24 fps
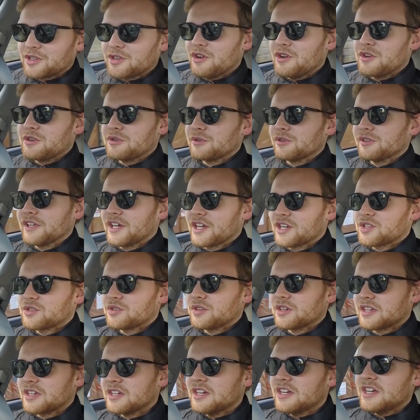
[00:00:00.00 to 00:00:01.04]
Kona
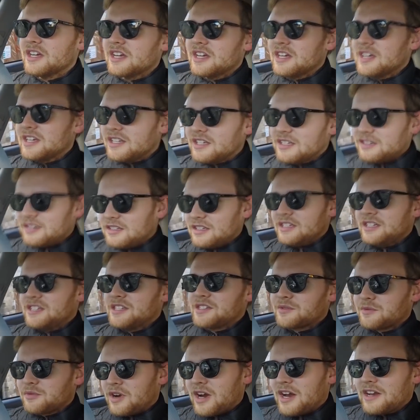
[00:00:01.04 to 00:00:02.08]
Electric
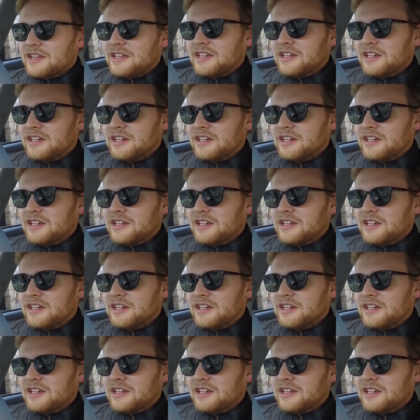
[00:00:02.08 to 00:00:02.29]
is right